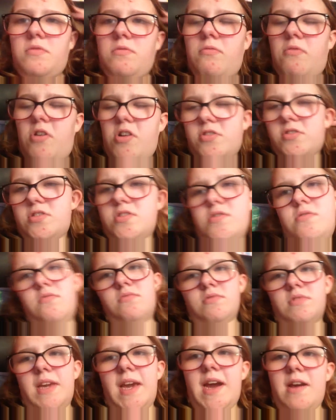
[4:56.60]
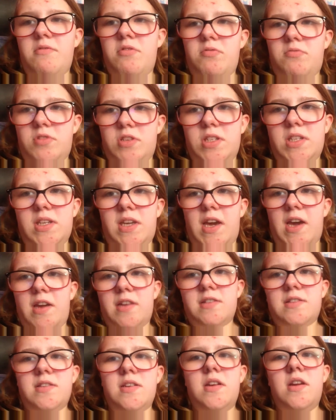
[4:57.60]
what cat we want to
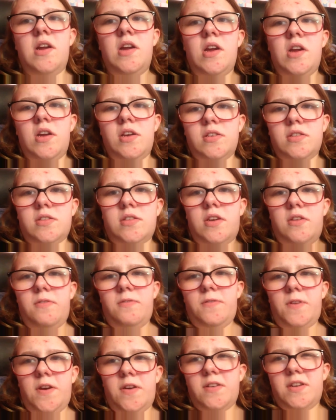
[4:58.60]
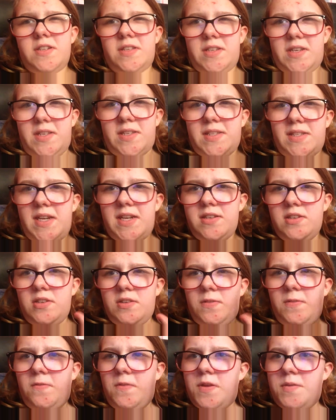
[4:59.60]
get. So far it's a
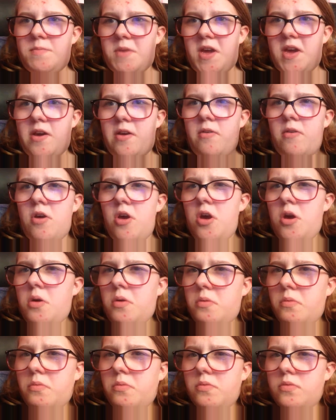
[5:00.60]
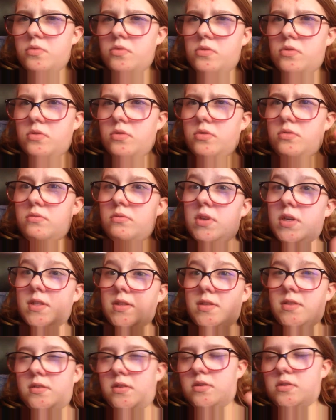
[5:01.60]
standard female,
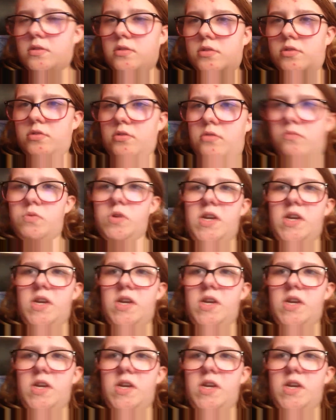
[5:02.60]
that's sort of